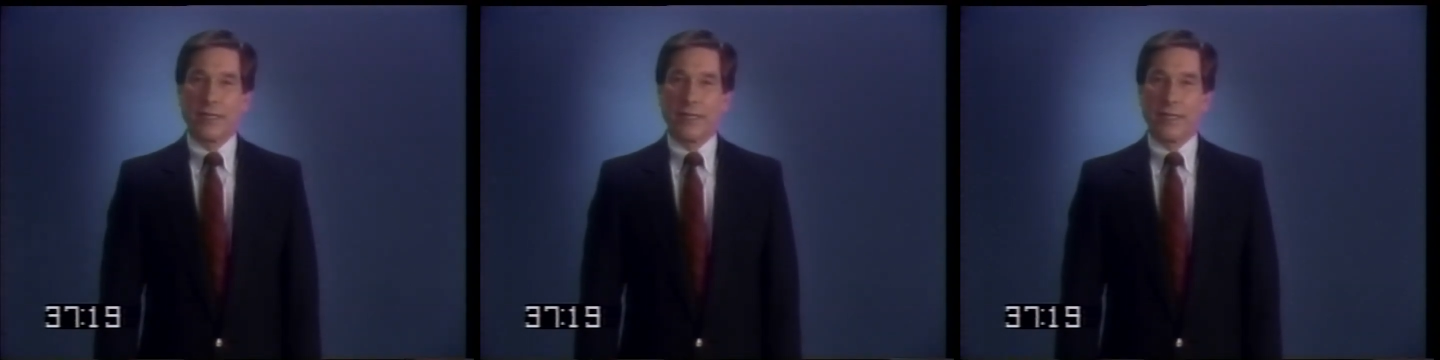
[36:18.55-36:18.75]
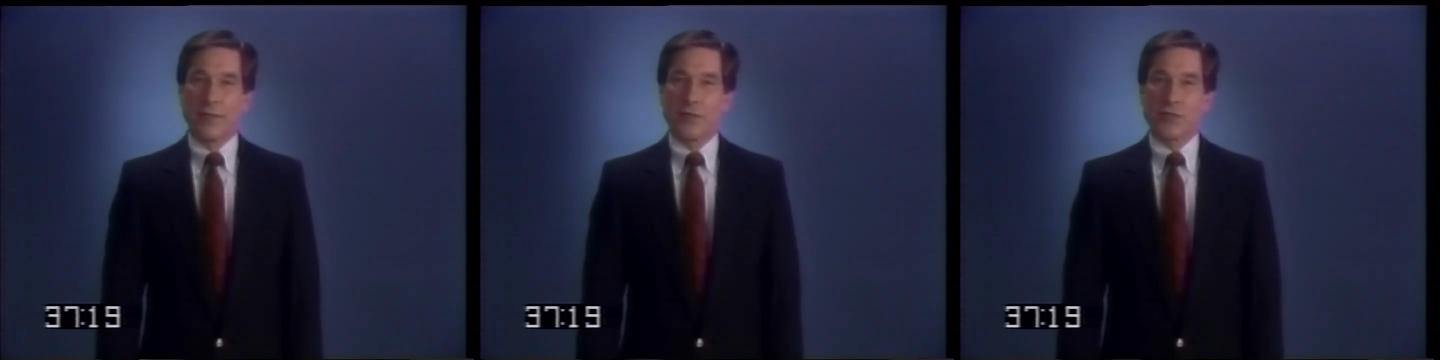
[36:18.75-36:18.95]

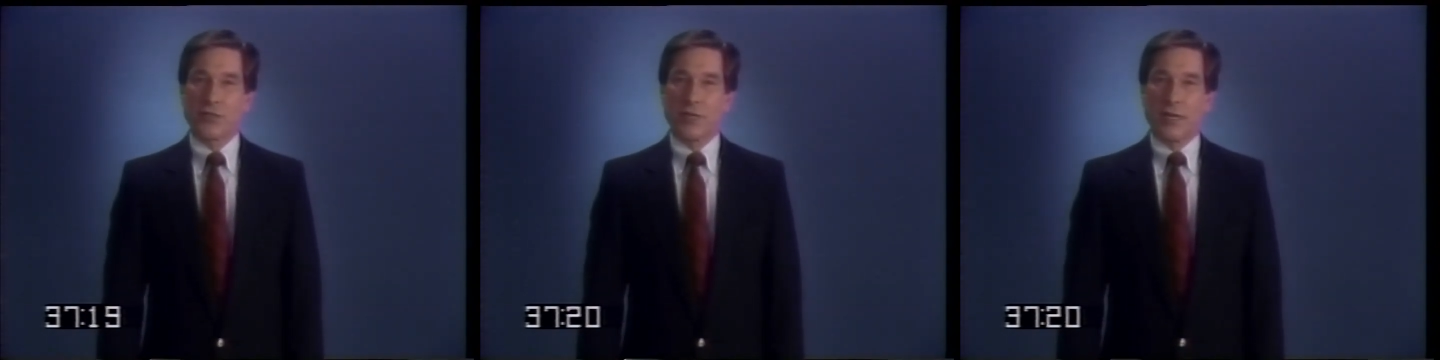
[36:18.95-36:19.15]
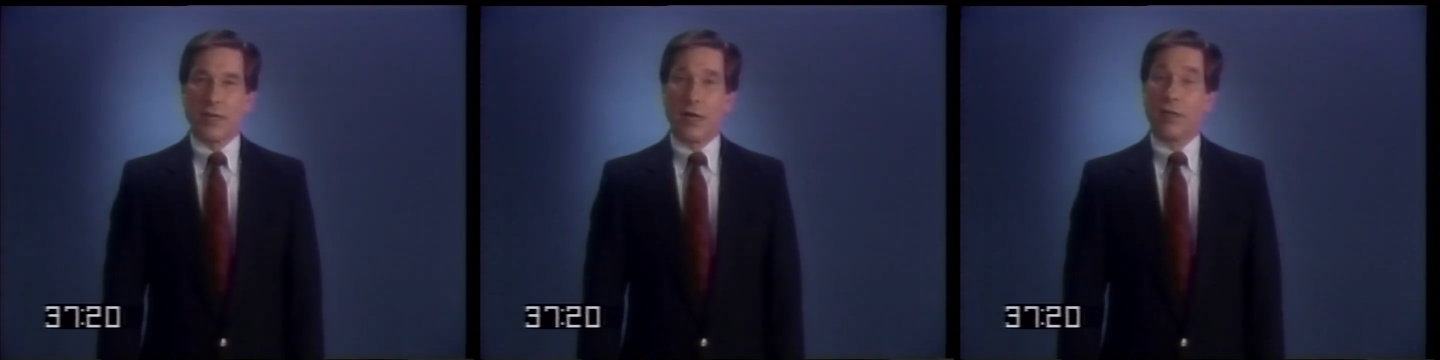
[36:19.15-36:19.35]
is
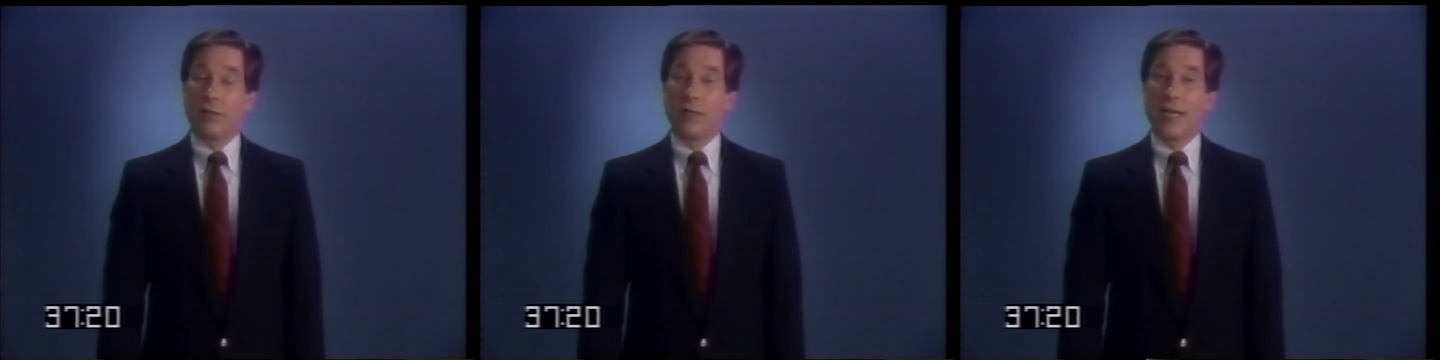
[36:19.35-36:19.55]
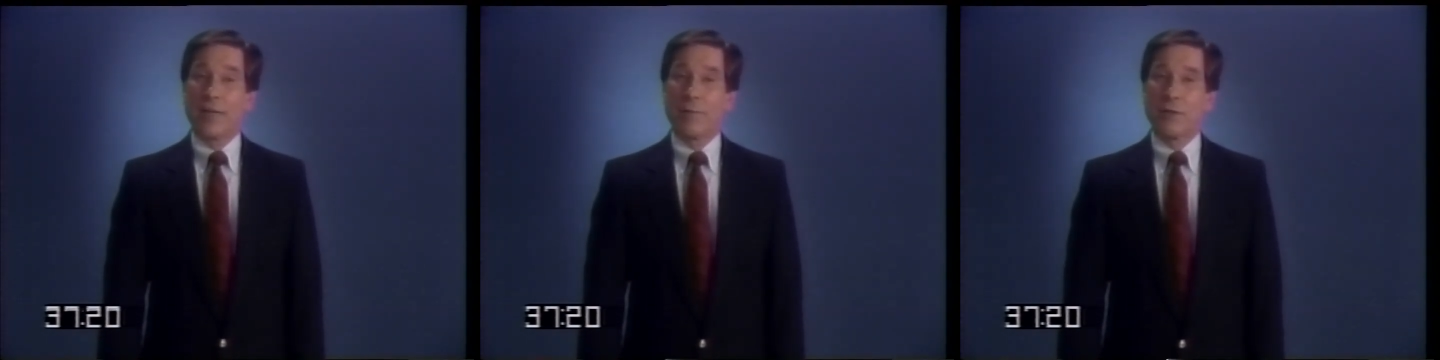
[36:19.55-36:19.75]

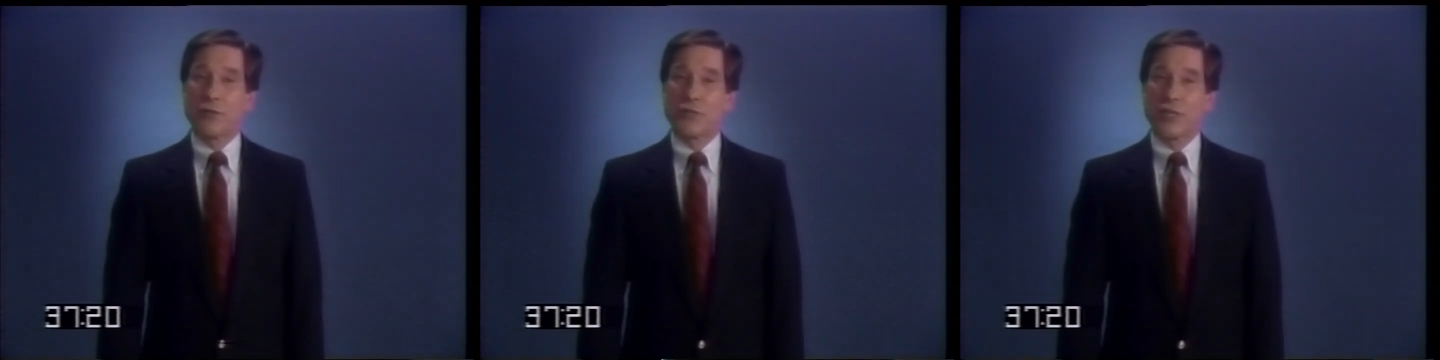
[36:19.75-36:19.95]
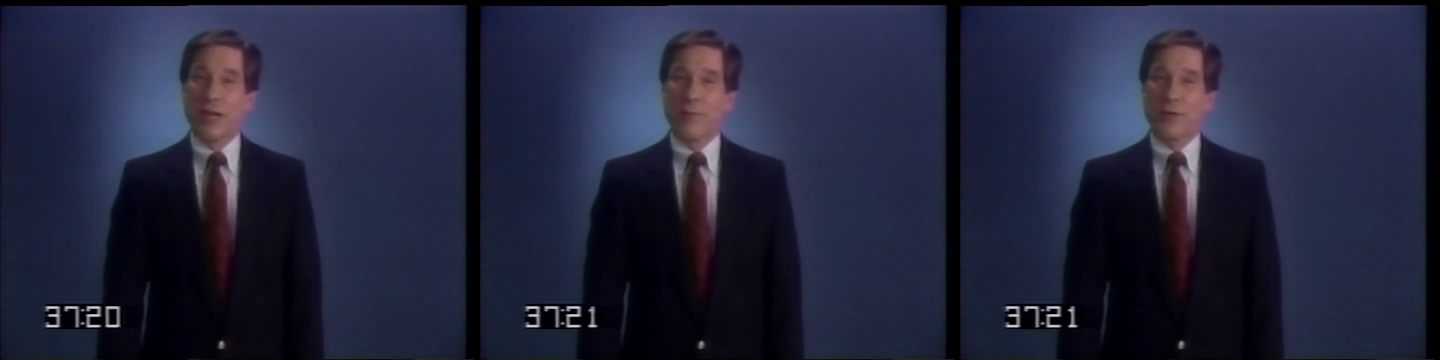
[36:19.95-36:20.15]
Alignment
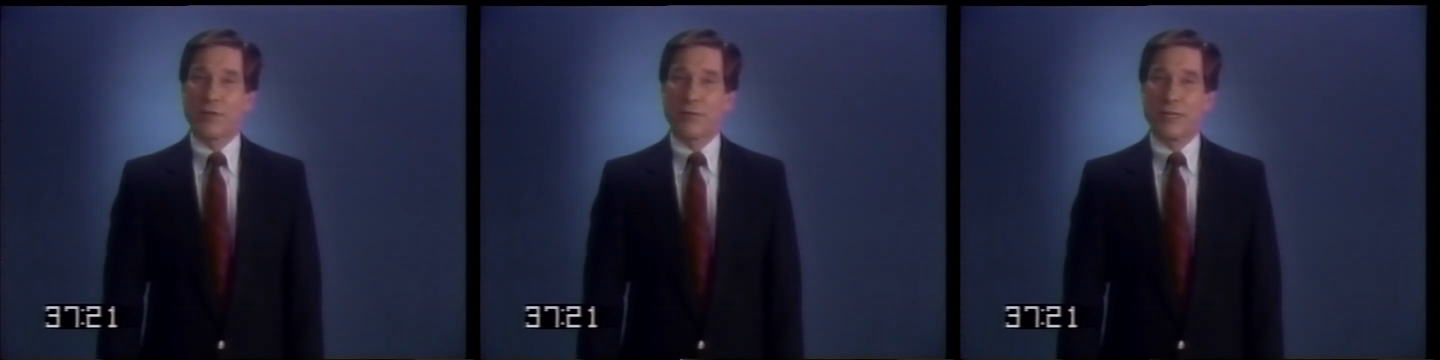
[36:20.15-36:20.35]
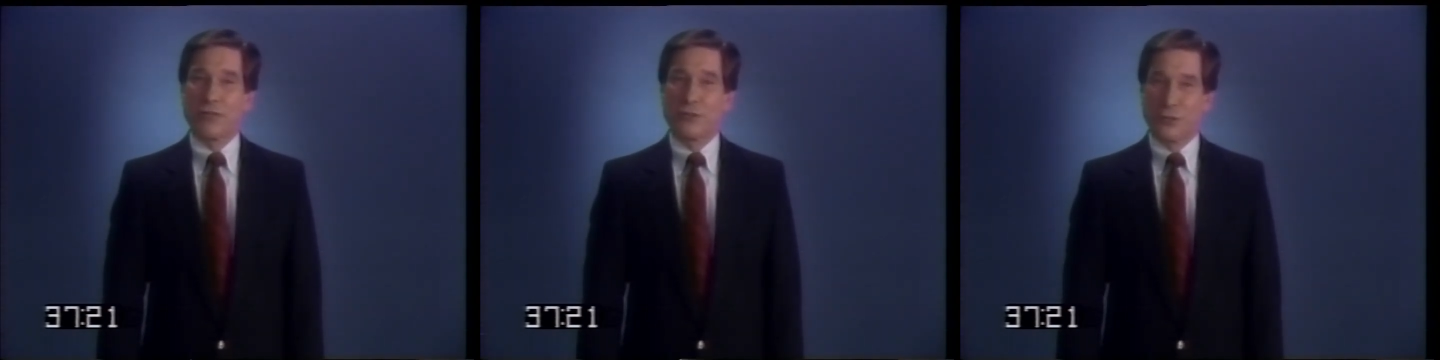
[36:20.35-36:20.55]

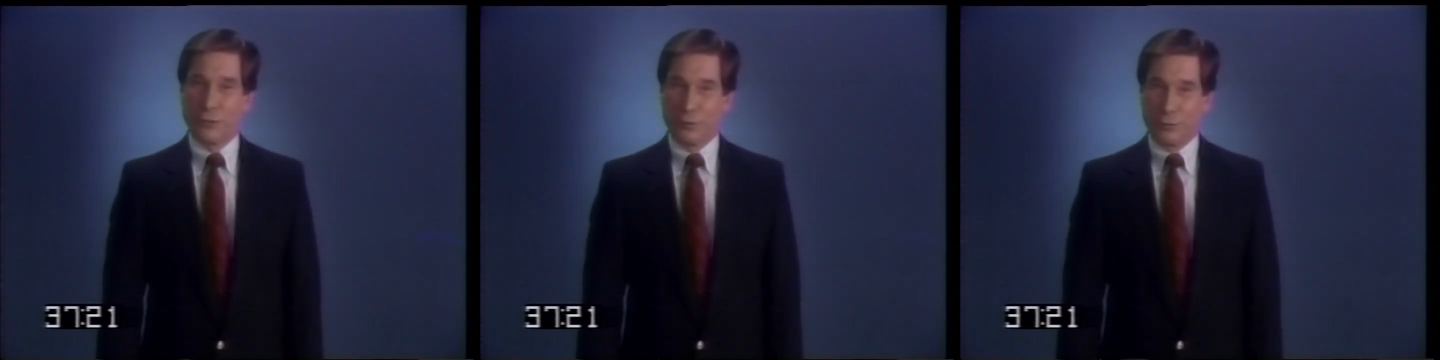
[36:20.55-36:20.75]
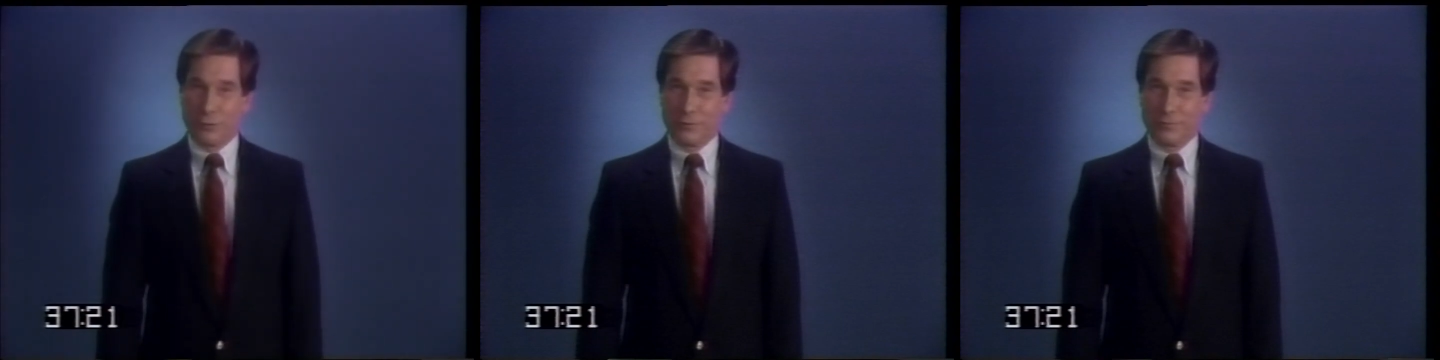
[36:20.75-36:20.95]
Geometry
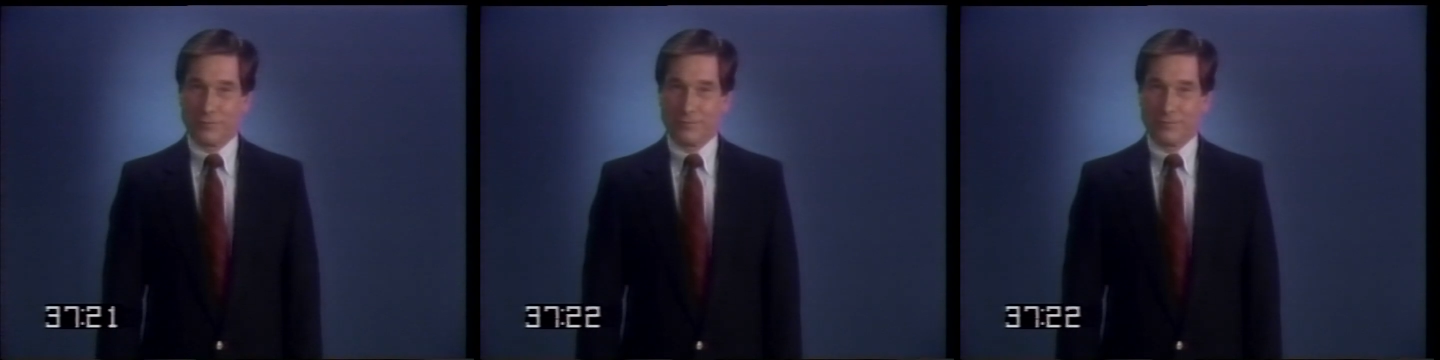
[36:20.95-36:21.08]
2.